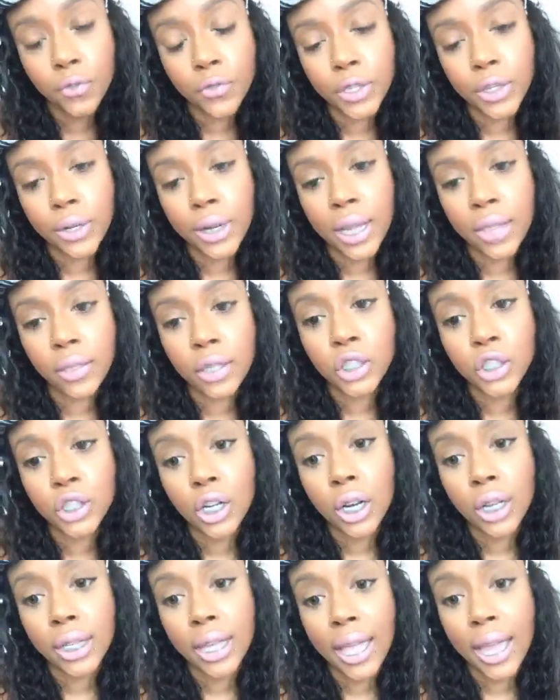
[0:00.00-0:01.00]
if you're in the
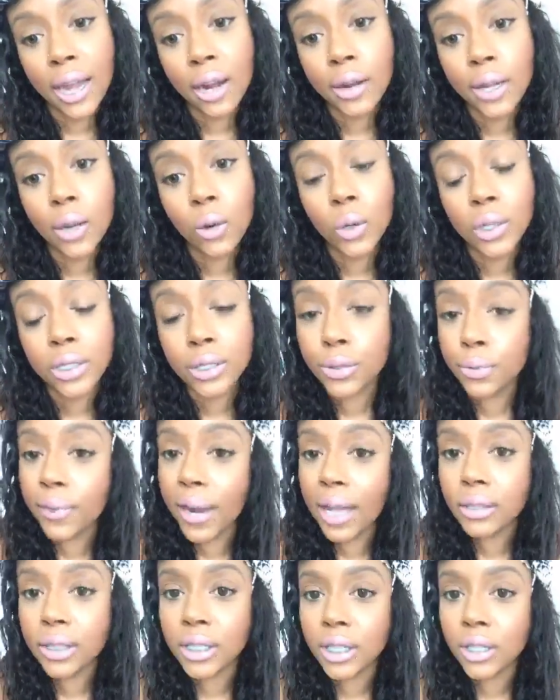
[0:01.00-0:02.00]
charlotte area or
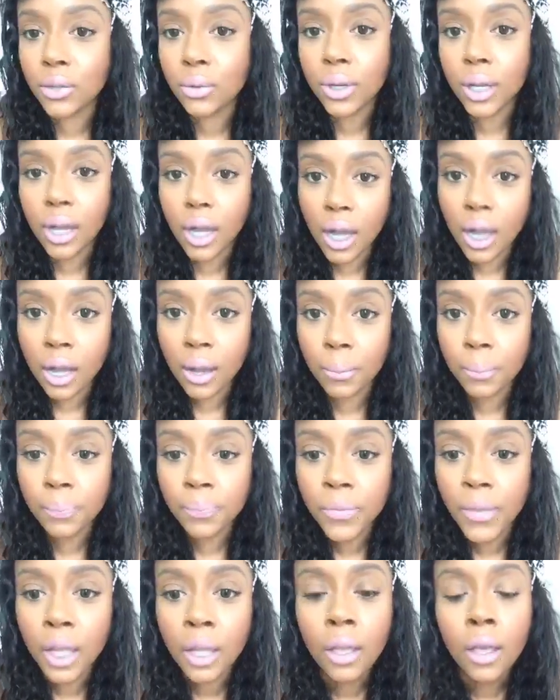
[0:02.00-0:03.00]
surrounding you can come
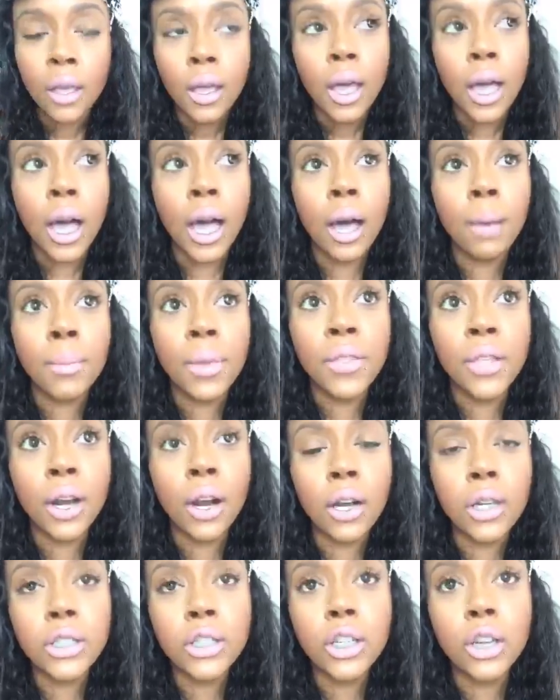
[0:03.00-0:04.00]
um, and then
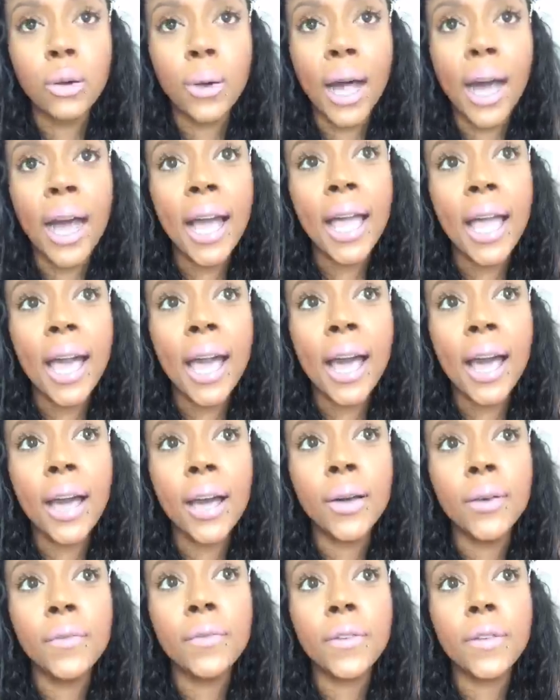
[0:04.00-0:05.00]
also i
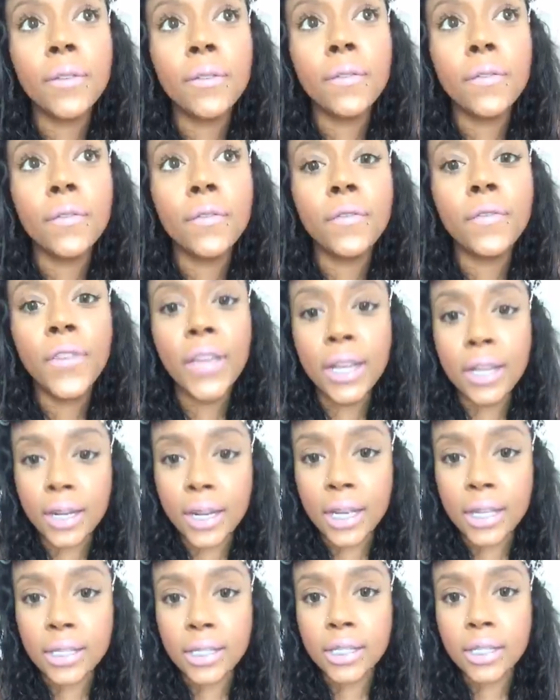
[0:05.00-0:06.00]
have
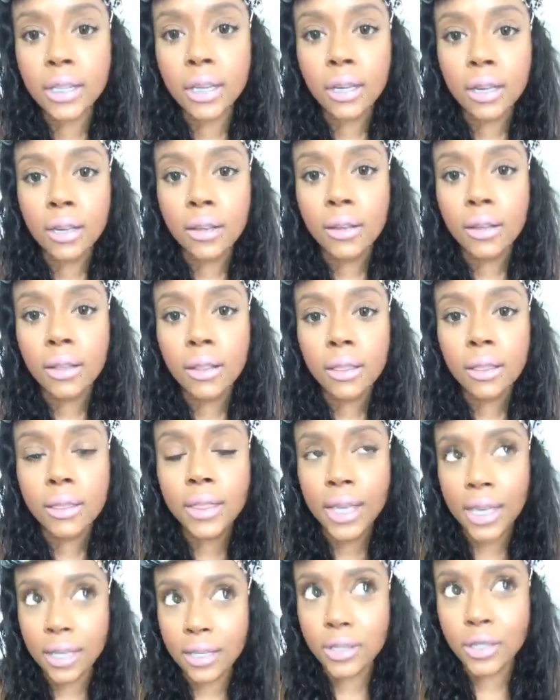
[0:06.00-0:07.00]
fitness
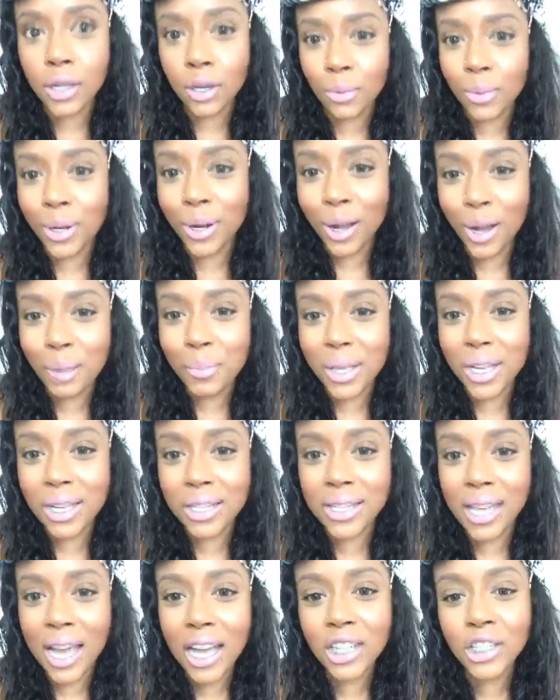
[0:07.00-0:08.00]
things going on
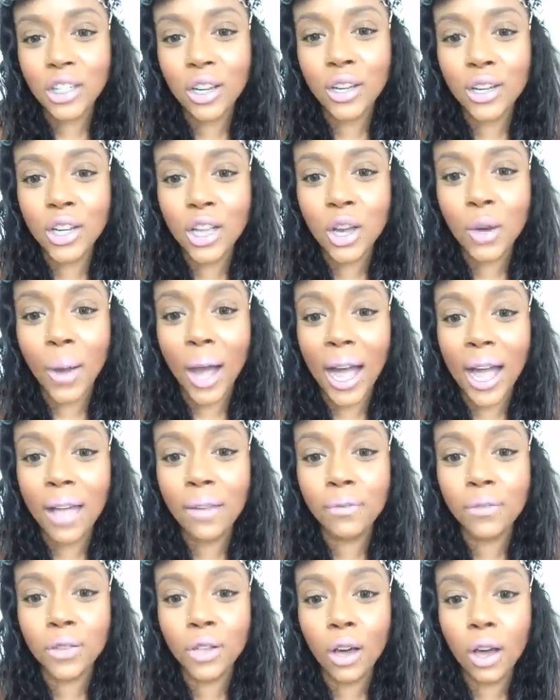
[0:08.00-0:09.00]
because as y'all know,
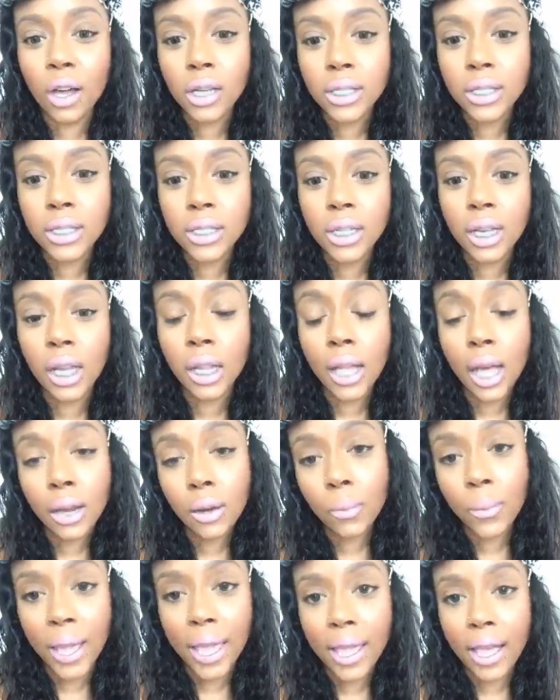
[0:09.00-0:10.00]
I've lost a lot
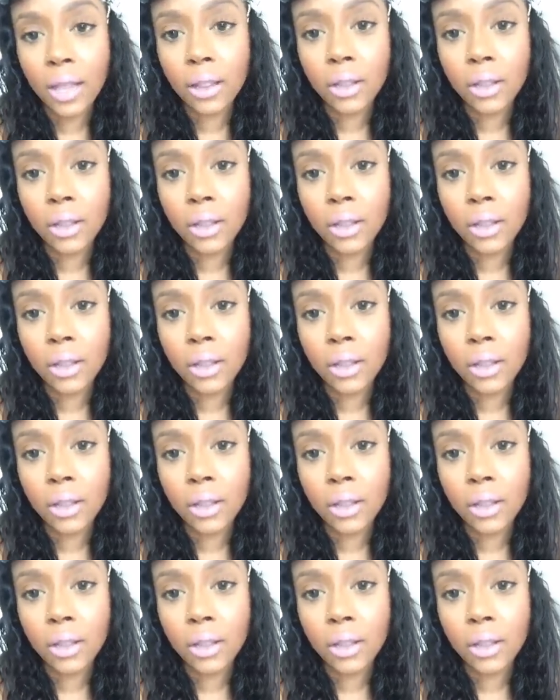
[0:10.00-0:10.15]
of weight. I